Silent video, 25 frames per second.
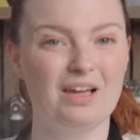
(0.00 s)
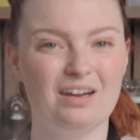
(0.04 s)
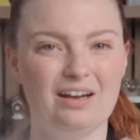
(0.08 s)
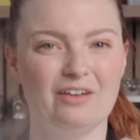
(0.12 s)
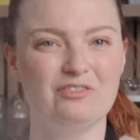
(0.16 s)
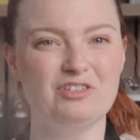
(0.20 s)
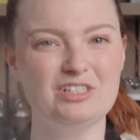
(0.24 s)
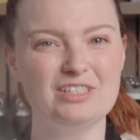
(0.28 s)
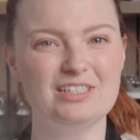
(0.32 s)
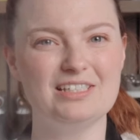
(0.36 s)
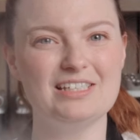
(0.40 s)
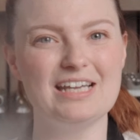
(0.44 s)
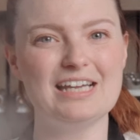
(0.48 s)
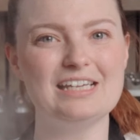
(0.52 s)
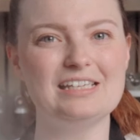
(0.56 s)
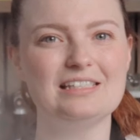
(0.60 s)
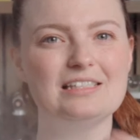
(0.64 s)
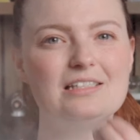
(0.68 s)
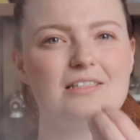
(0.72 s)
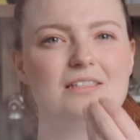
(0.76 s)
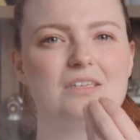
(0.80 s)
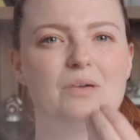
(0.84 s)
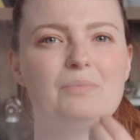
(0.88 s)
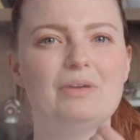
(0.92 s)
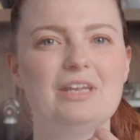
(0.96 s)
And I've just
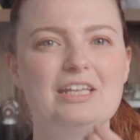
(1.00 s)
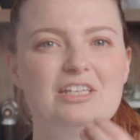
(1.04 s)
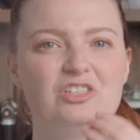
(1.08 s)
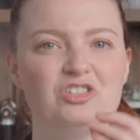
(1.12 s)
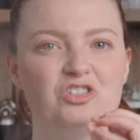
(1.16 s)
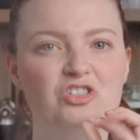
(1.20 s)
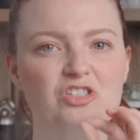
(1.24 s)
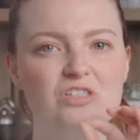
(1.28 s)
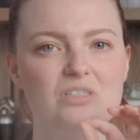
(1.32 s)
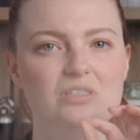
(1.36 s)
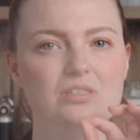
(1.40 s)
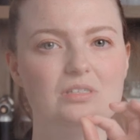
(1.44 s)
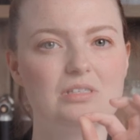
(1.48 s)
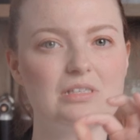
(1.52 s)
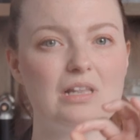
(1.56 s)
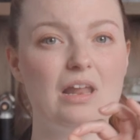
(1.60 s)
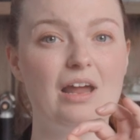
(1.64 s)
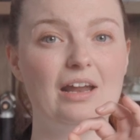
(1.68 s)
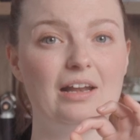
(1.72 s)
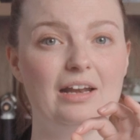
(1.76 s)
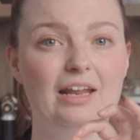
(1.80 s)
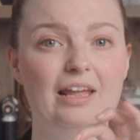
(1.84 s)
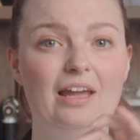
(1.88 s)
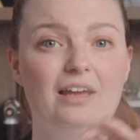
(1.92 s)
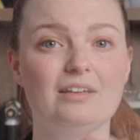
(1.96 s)
tasted some and it's just
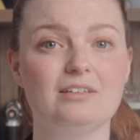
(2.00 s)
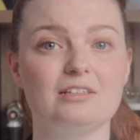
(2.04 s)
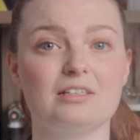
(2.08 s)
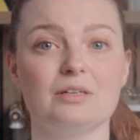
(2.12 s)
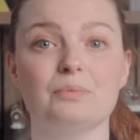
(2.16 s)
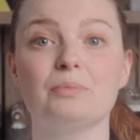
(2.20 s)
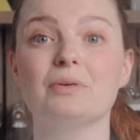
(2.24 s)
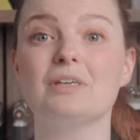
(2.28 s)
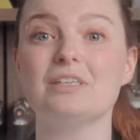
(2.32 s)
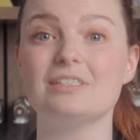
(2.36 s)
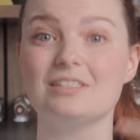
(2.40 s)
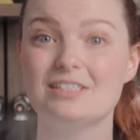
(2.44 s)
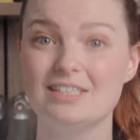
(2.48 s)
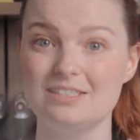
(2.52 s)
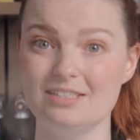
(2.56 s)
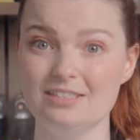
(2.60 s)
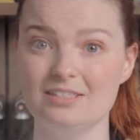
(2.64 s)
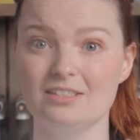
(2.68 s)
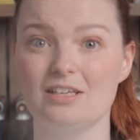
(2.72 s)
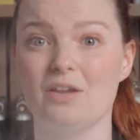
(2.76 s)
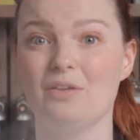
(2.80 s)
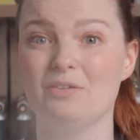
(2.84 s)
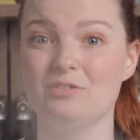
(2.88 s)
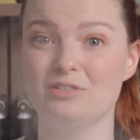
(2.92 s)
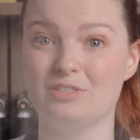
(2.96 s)
slightly under because this is
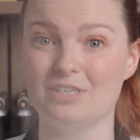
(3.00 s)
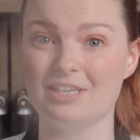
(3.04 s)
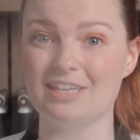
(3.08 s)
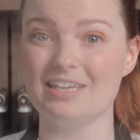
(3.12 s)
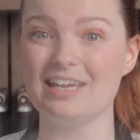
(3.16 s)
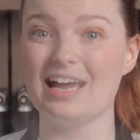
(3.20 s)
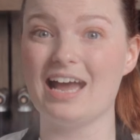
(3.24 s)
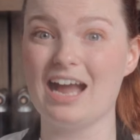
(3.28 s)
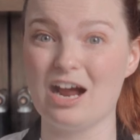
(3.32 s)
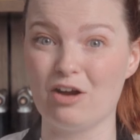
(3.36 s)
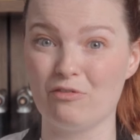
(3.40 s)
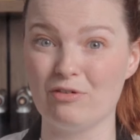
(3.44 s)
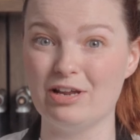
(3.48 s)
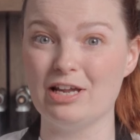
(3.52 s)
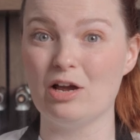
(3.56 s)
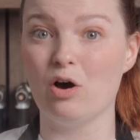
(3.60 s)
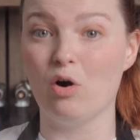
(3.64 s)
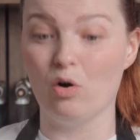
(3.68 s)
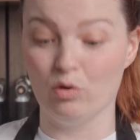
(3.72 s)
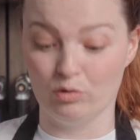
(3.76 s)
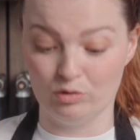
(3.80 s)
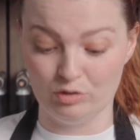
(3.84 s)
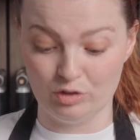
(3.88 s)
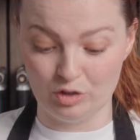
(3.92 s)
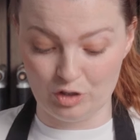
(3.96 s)
going to carry
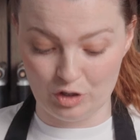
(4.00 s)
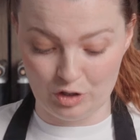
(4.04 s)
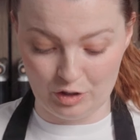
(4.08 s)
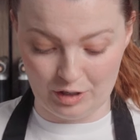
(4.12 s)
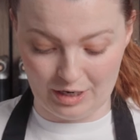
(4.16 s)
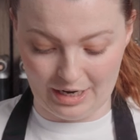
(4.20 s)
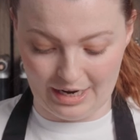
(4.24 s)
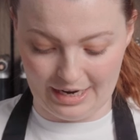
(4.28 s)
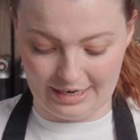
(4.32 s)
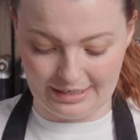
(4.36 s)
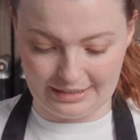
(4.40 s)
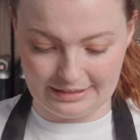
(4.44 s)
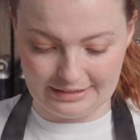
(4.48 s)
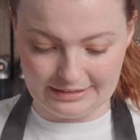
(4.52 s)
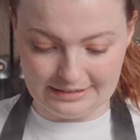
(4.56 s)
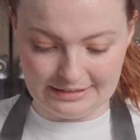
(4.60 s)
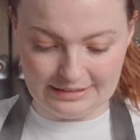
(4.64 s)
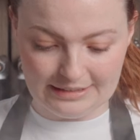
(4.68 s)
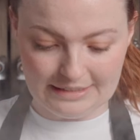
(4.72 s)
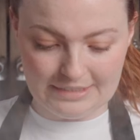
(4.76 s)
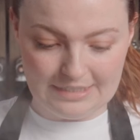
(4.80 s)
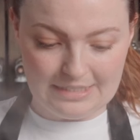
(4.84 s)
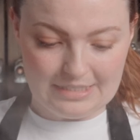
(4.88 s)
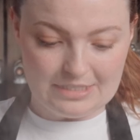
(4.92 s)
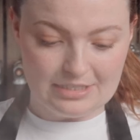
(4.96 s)
on cooking.
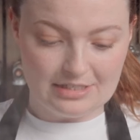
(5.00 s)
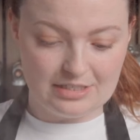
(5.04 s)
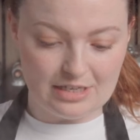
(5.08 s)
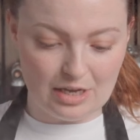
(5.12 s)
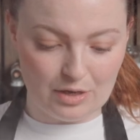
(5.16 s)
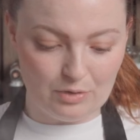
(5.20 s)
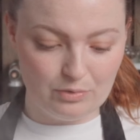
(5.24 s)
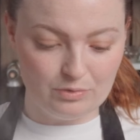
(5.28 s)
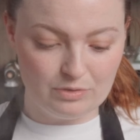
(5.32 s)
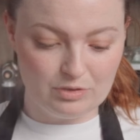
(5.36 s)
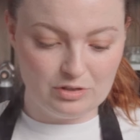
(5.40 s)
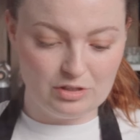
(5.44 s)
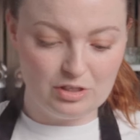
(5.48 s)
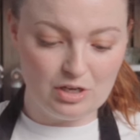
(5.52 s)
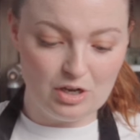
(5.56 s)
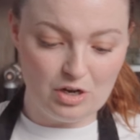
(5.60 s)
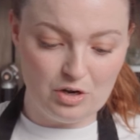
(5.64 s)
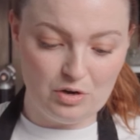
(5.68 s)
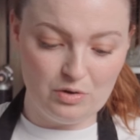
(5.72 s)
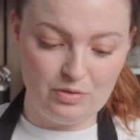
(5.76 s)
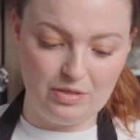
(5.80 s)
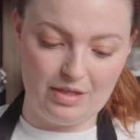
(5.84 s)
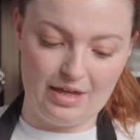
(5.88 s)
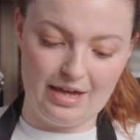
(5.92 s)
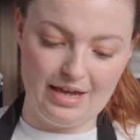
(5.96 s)
So
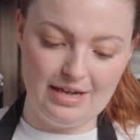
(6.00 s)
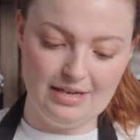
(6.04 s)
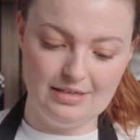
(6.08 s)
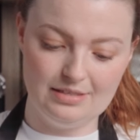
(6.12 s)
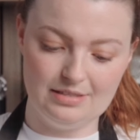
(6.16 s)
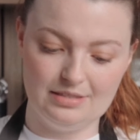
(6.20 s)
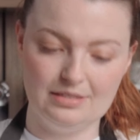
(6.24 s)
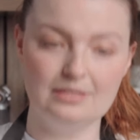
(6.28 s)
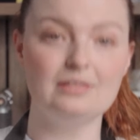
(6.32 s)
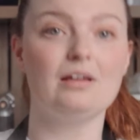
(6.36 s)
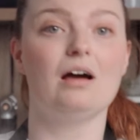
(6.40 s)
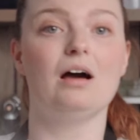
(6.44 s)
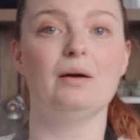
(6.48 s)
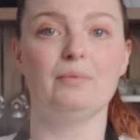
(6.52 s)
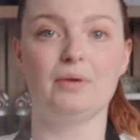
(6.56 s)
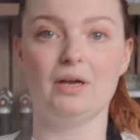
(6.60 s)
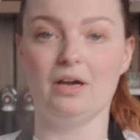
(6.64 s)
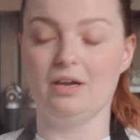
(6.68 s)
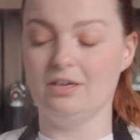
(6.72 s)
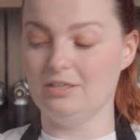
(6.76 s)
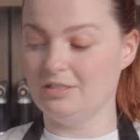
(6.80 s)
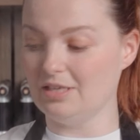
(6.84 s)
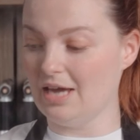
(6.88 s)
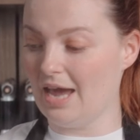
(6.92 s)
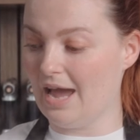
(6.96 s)
to this, I'm
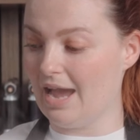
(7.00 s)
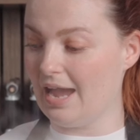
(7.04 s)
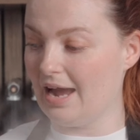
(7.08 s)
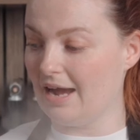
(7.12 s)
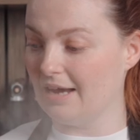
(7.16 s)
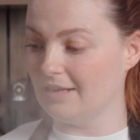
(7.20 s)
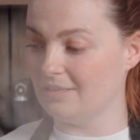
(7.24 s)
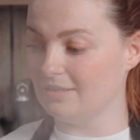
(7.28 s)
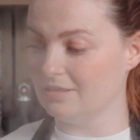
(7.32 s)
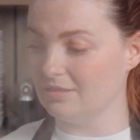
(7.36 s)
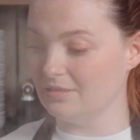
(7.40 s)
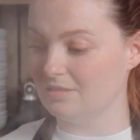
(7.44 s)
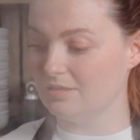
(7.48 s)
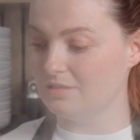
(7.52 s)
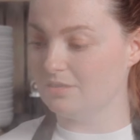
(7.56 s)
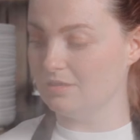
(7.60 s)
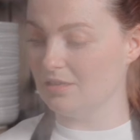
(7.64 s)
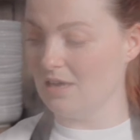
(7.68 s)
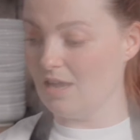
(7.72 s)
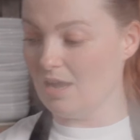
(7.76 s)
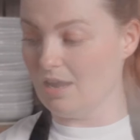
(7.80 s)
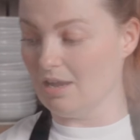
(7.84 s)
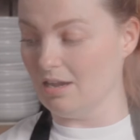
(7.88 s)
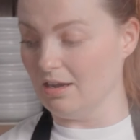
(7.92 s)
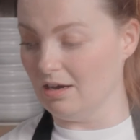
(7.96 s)
going to add
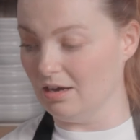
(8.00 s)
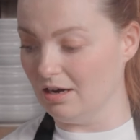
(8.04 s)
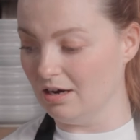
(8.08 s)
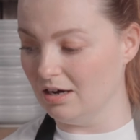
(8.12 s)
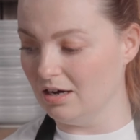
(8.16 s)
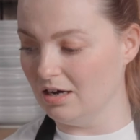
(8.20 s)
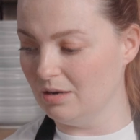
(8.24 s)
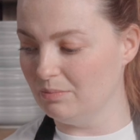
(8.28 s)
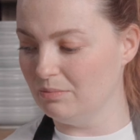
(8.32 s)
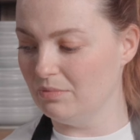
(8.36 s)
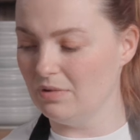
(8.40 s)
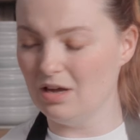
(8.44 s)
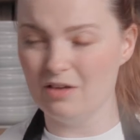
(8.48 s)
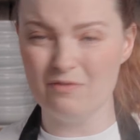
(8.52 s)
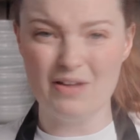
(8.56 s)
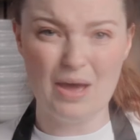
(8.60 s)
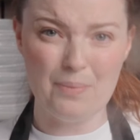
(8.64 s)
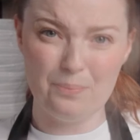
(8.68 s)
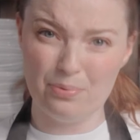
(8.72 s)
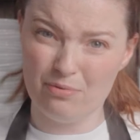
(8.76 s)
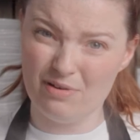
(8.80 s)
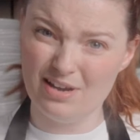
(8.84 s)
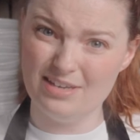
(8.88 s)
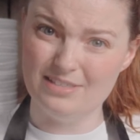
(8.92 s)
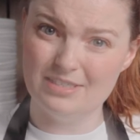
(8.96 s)
some
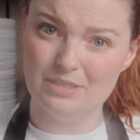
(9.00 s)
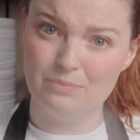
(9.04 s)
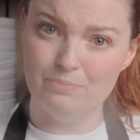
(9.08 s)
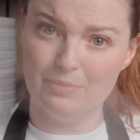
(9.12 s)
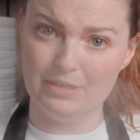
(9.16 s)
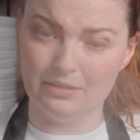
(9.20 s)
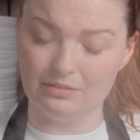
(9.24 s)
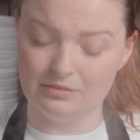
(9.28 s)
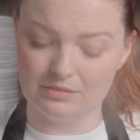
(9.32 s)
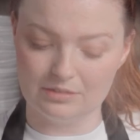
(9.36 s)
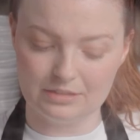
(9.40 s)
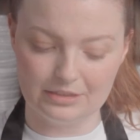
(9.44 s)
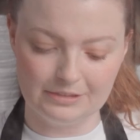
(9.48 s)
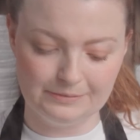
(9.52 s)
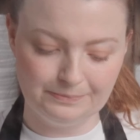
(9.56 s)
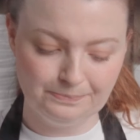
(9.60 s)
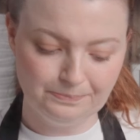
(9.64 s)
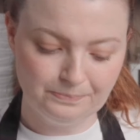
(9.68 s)
evaporated milk.